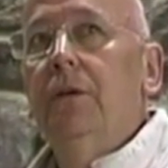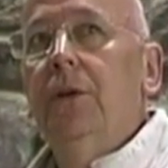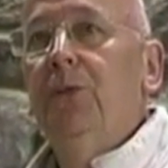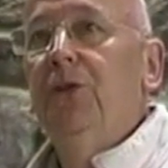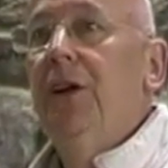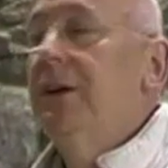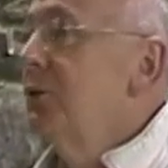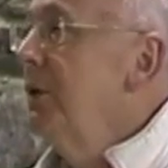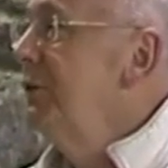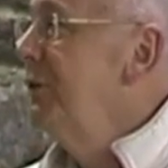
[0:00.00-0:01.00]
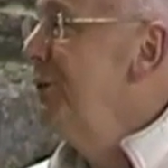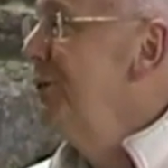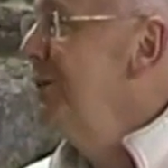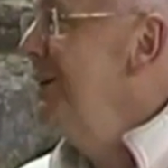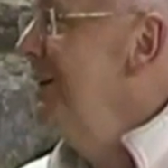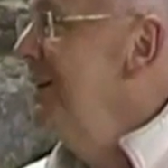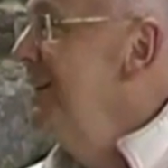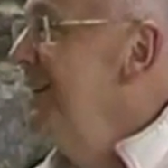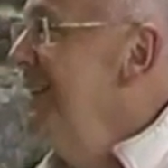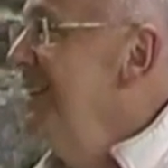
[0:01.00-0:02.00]
seemed to take it quite seriously,
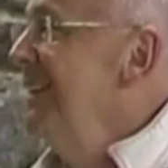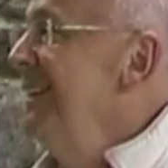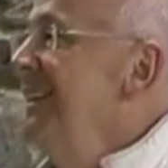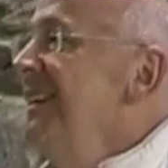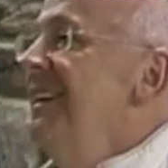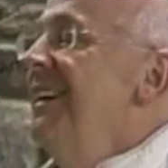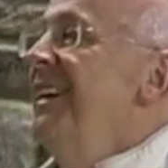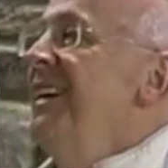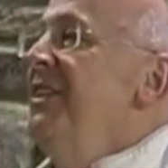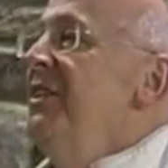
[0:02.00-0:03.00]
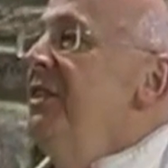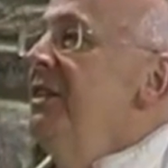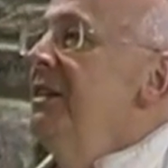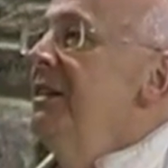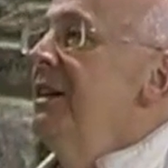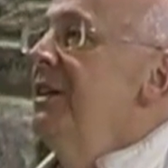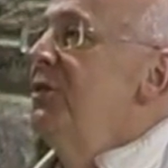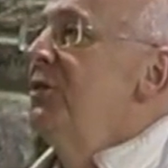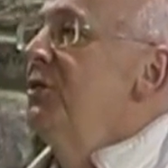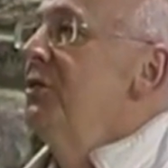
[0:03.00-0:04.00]
and I
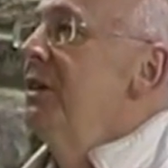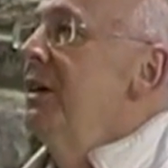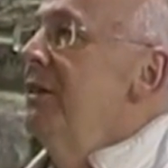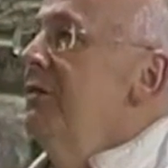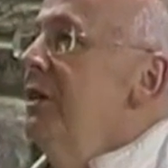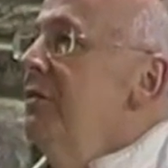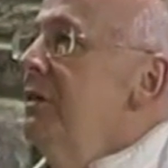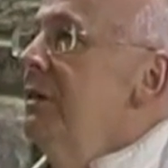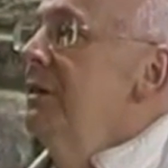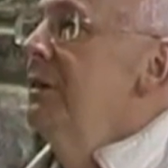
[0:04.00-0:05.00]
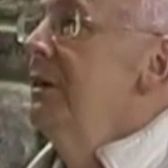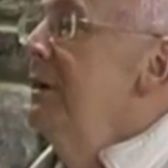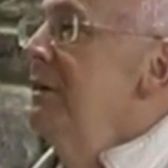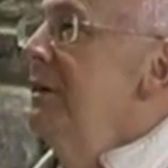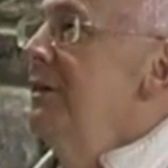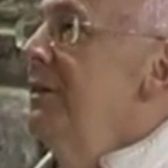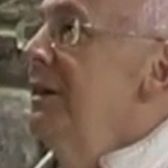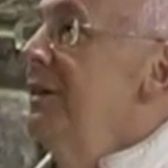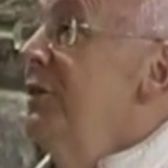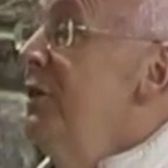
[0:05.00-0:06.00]
thought, I
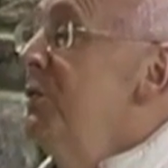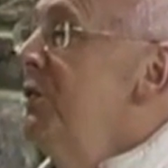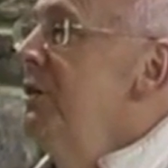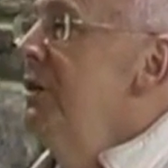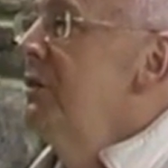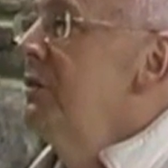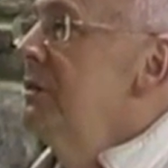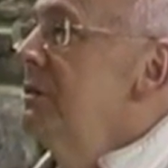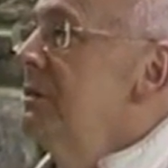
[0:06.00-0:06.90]
don't know what it is.